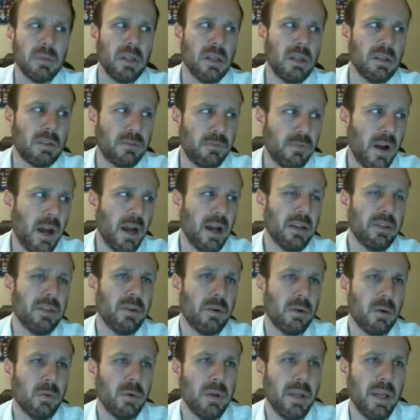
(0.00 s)
it's fine.
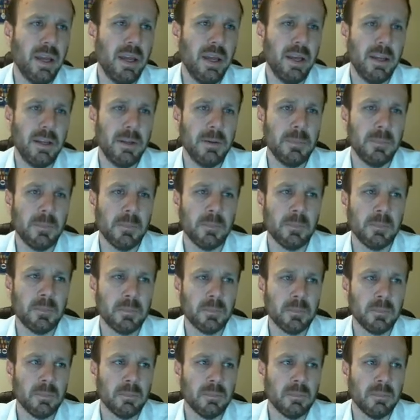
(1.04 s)
They're okay,
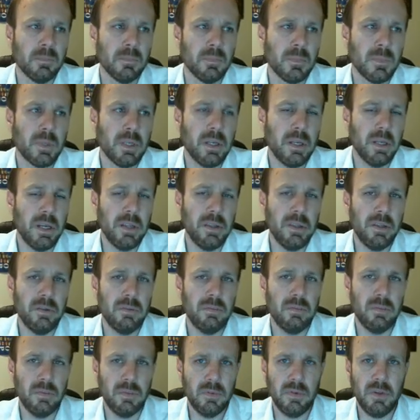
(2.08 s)

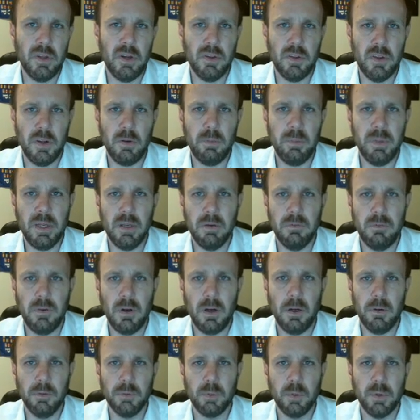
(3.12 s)
and they'll be
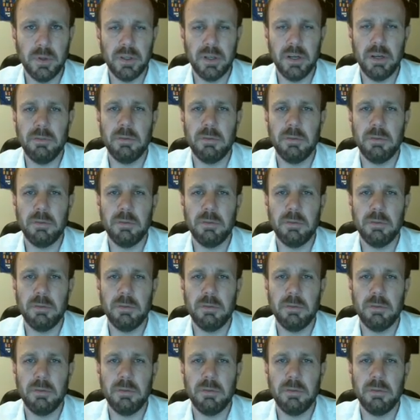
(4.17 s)
involved with it.